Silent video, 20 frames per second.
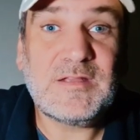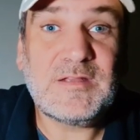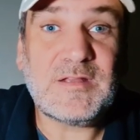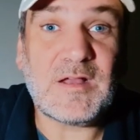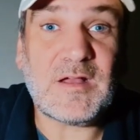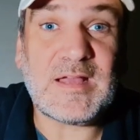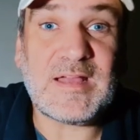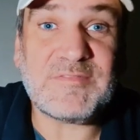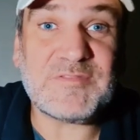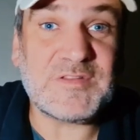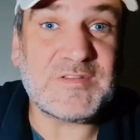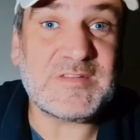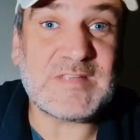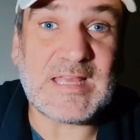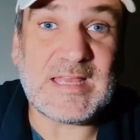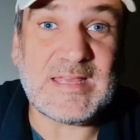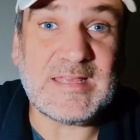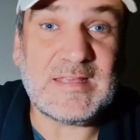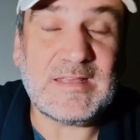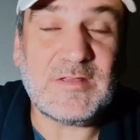I have to
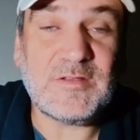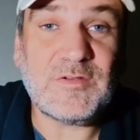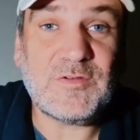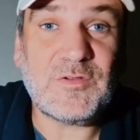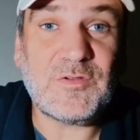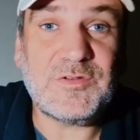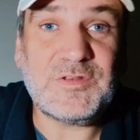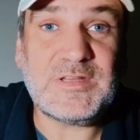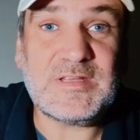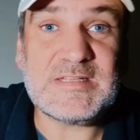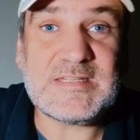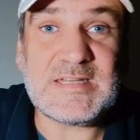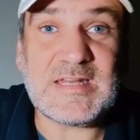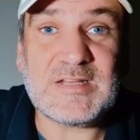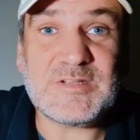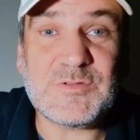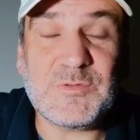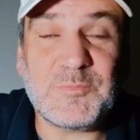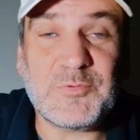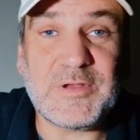say, on the
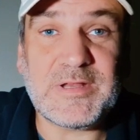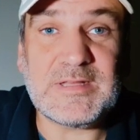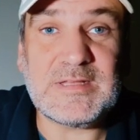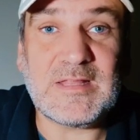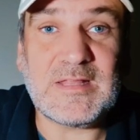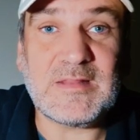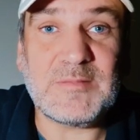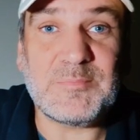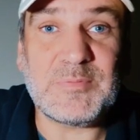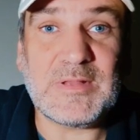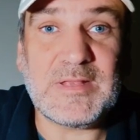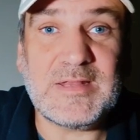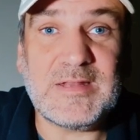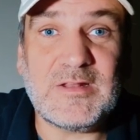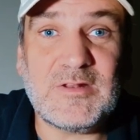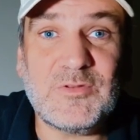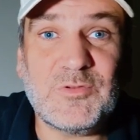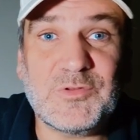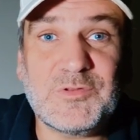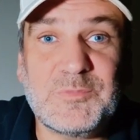international break, the other player that
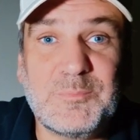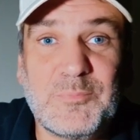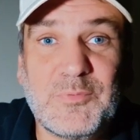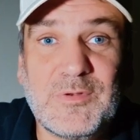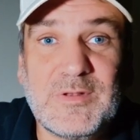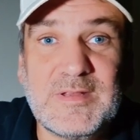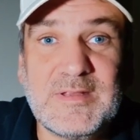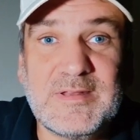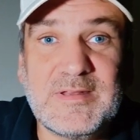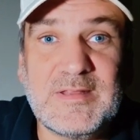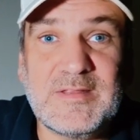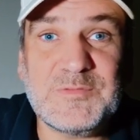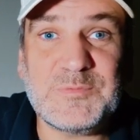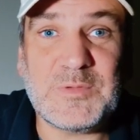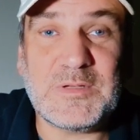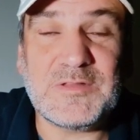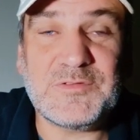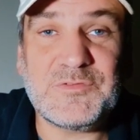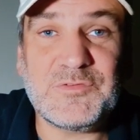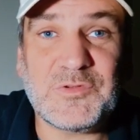looked brilliant as well
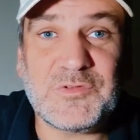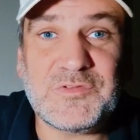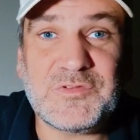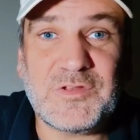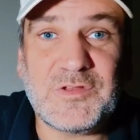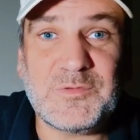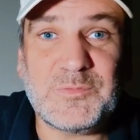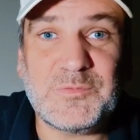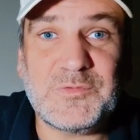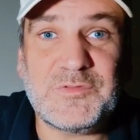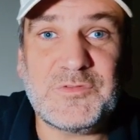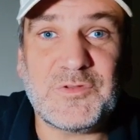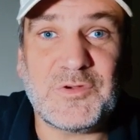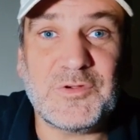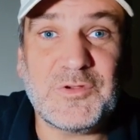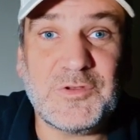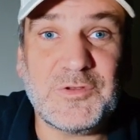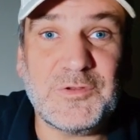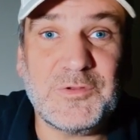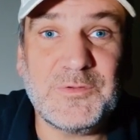as Trossard was
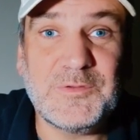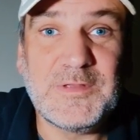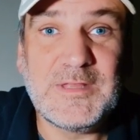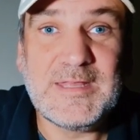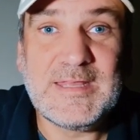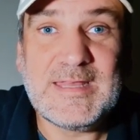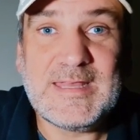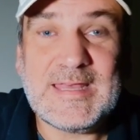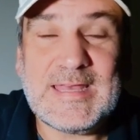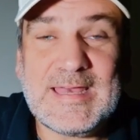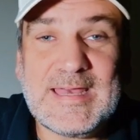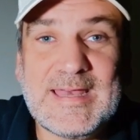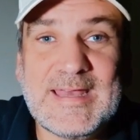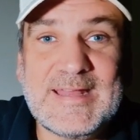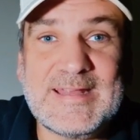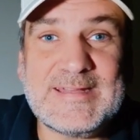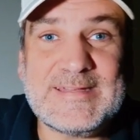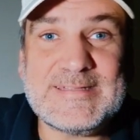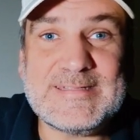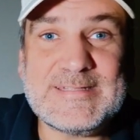Doku.
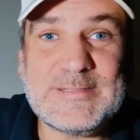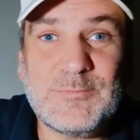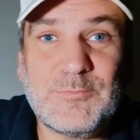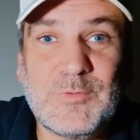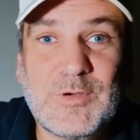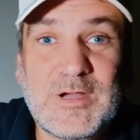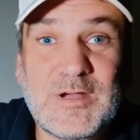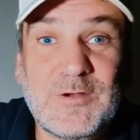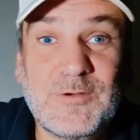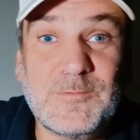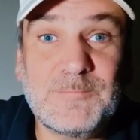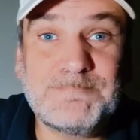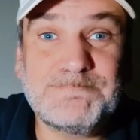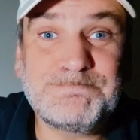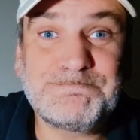And, well,